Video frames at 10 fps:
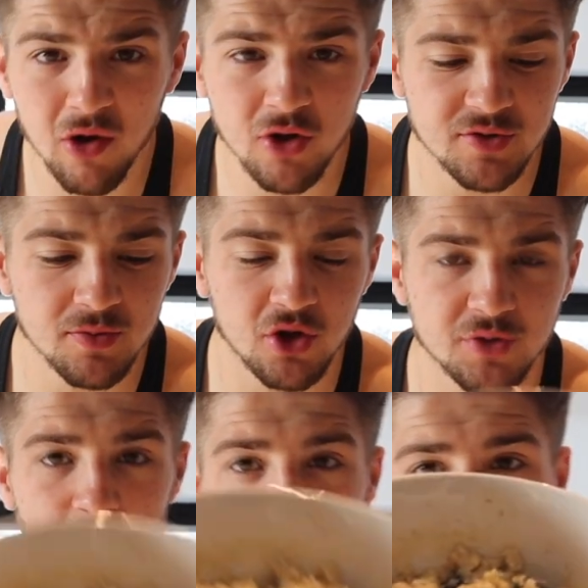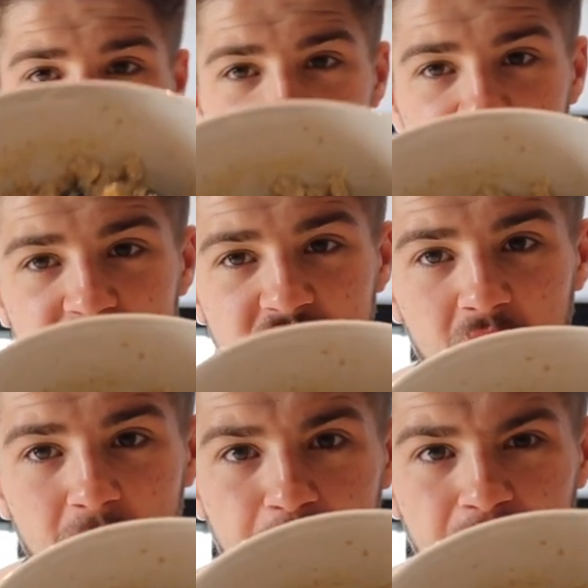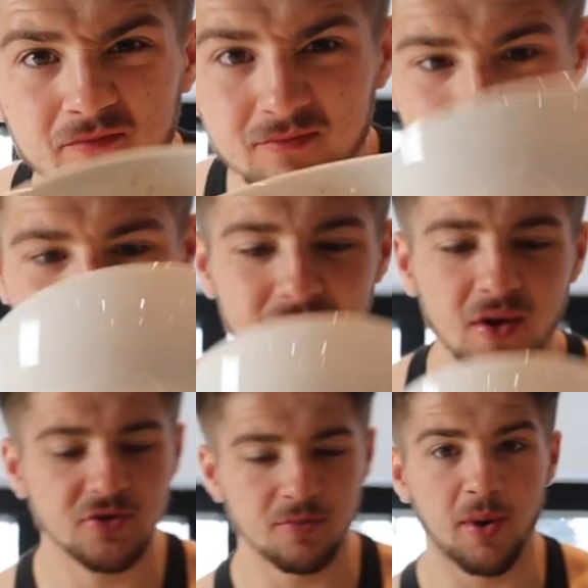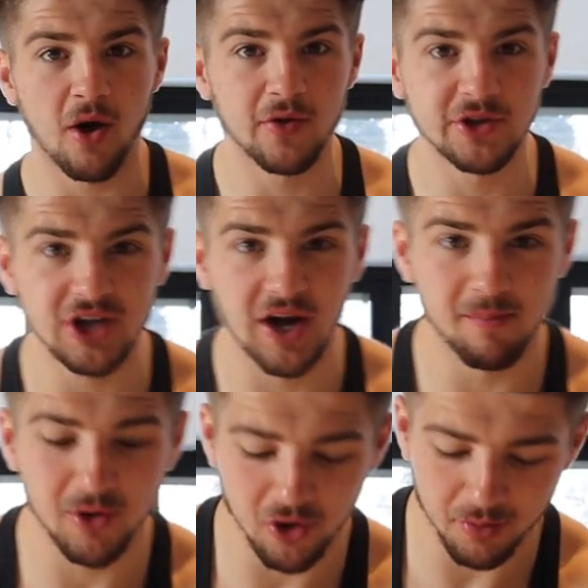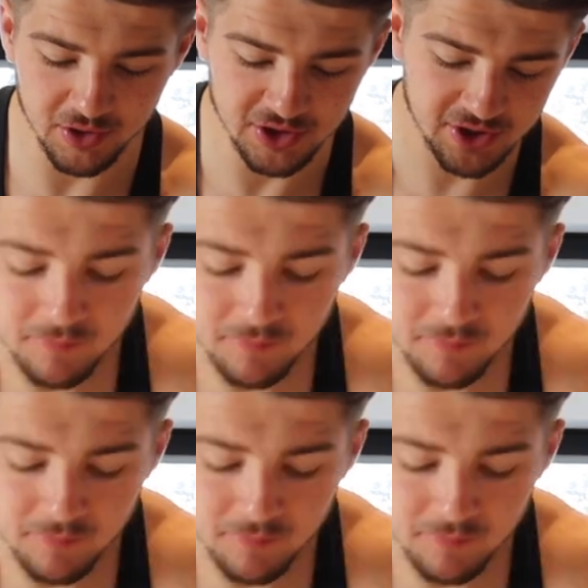got some nice breakfast. I've just got some porridge and blueberries.